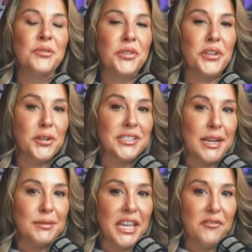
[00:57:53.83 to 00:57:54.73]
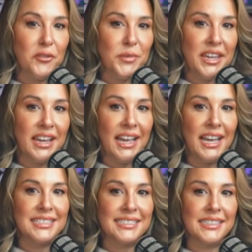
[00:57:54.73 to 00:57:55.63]
When the New York Times came for me, I
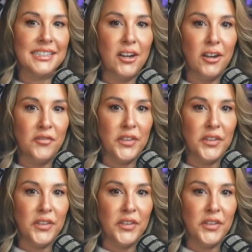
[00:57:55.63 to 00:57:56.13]
had to sit there and